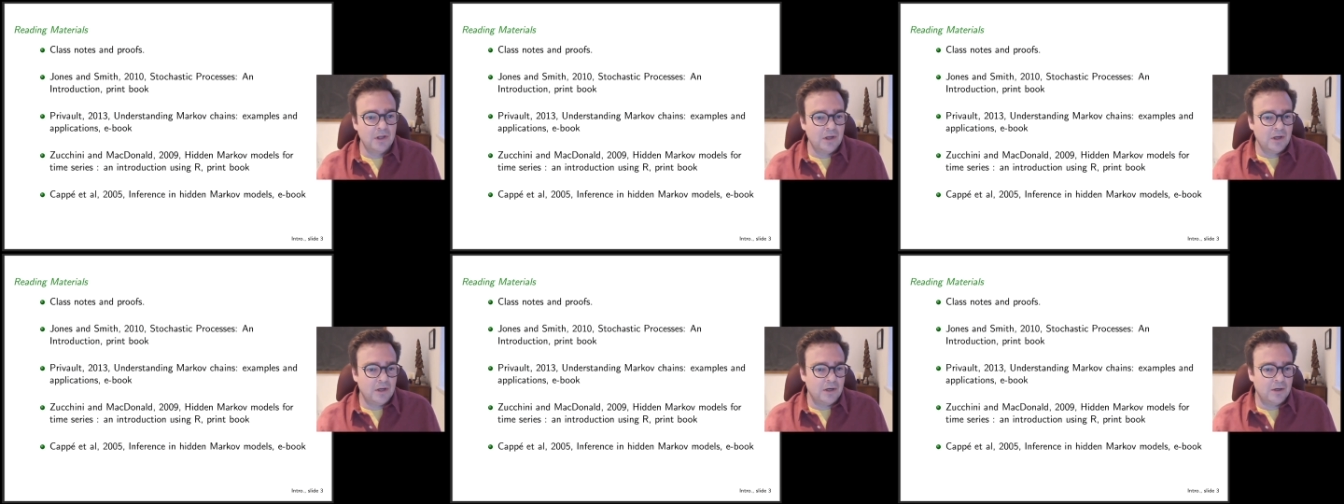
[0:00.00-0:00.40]

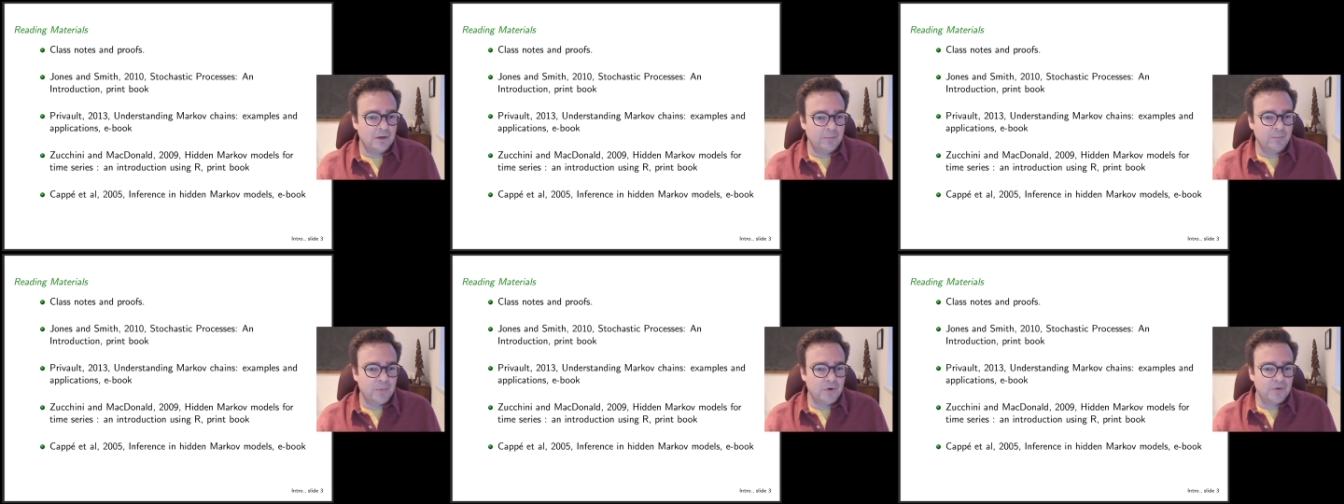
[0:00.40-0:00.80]

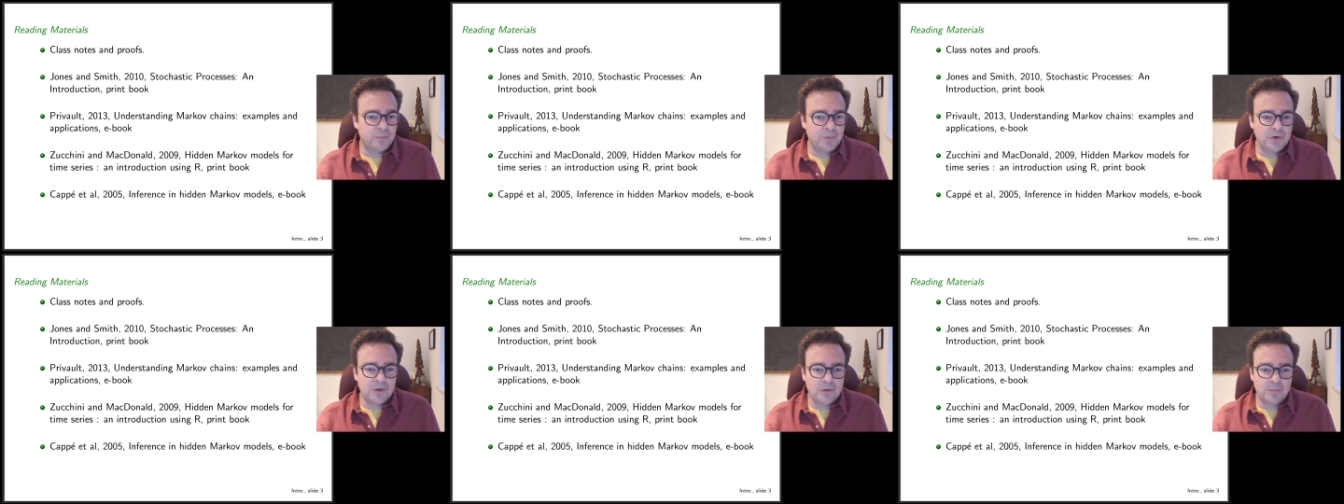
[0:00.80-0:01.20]
um, but it's
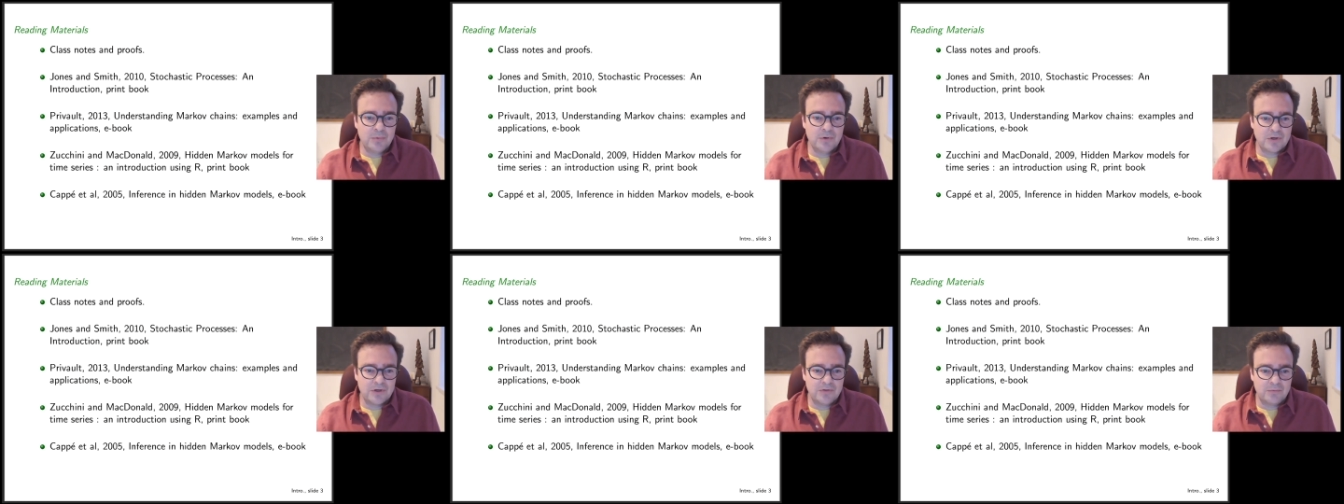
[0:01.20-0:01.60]
a pretty good
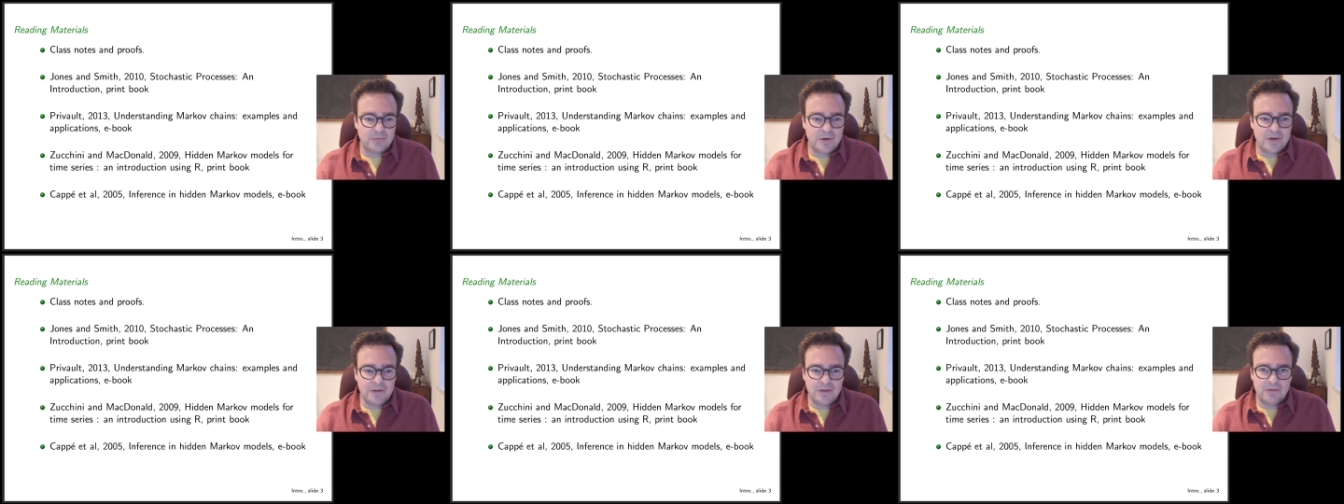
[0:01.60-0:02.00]
book and it's
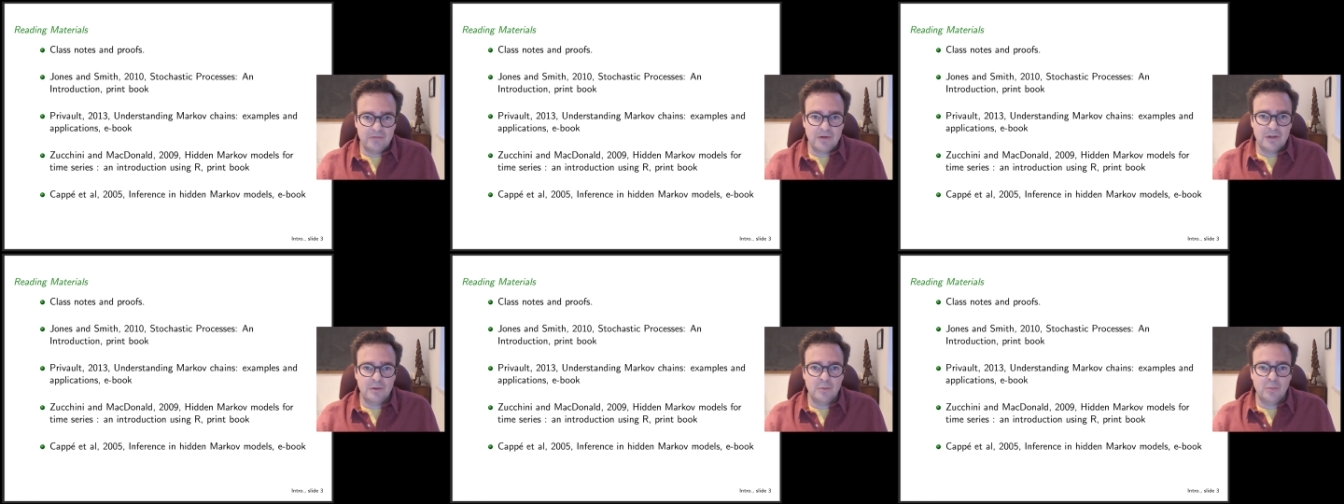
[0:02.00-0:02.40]
readily
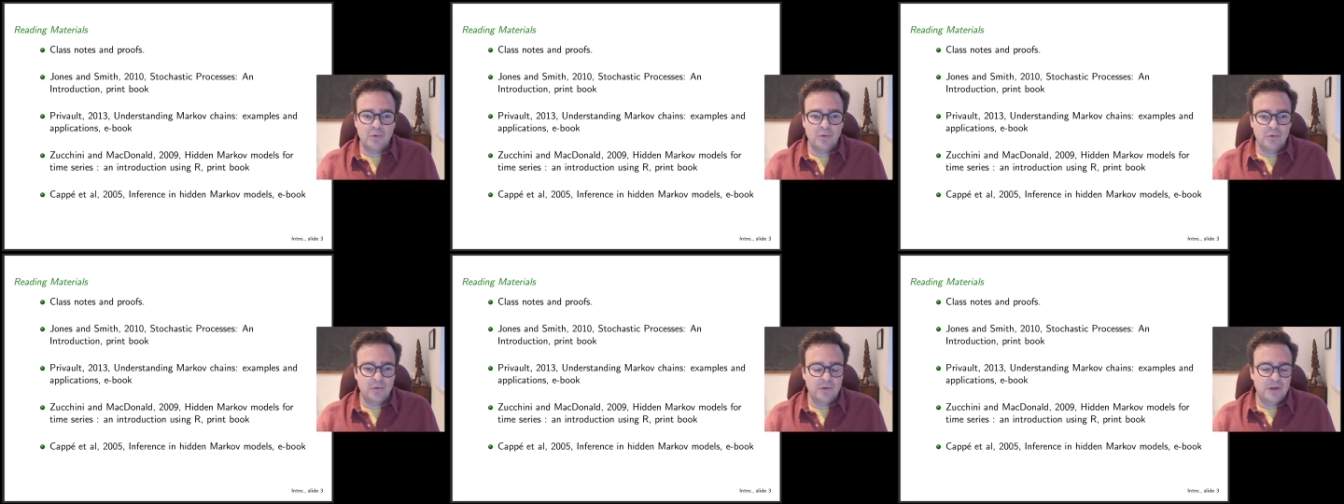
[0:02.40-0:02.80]

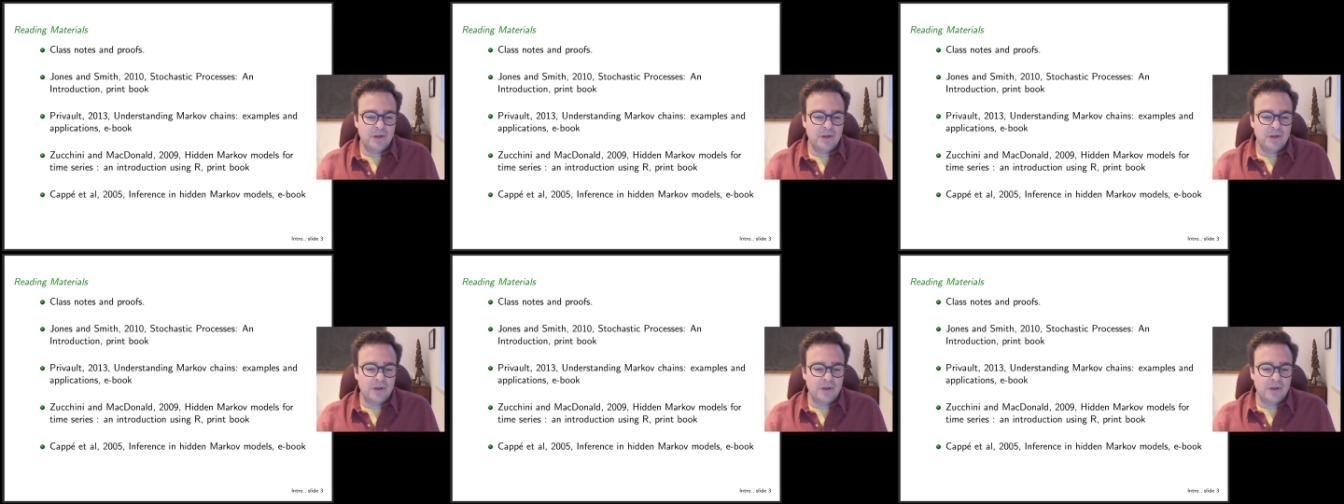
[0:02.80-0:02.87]
available